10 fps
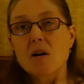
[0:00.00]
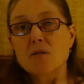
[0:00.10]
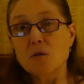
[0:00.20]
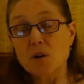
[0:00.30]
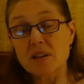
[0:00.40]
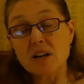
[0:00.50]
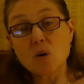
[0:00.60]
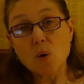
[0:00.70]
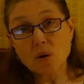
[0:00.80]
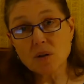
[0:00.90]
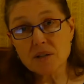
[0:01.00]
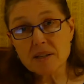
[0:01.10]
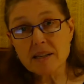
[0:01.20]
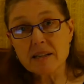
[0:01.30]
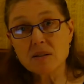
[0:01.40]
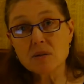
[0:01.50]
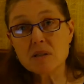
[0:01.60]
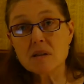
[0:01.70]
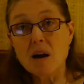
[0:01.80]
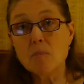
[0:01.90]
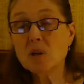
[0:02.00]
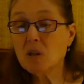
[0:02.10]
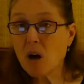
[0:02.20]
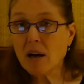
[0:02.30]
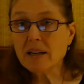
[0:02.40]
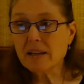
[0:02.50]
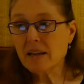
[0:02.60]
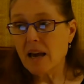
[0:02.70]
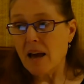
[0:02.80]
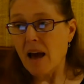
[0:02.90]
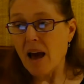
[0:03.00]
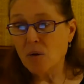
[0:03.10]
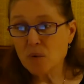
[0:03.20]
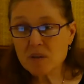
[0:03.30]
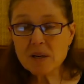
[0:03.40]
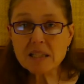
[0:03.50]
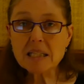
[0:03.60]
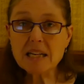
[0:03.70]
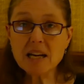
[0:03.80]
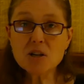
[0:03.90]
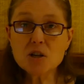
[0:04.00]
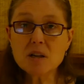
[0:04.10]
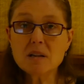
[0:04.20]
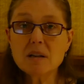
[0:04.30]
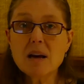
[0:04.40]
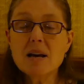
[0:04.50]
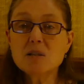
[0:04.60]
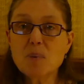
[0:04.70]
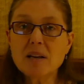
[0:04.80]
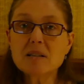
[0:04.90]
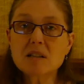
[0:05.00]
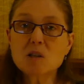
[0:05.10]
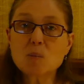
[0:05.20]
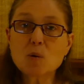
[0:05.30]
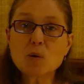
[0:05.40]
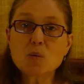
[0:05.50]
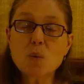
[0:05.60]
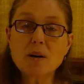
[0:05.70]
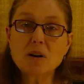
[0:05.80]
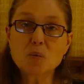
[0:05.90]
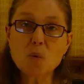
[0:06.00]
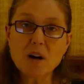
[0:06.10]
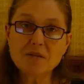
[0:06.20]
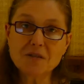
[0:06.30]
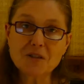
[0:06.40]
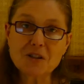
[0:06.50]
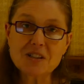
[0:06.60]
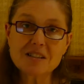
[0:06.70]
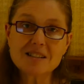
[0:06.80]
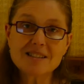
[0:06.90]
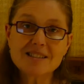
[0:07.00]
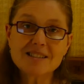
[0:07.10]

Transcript: For their oral skills, melodic and rhythmic dictation is best explored one-on-one first.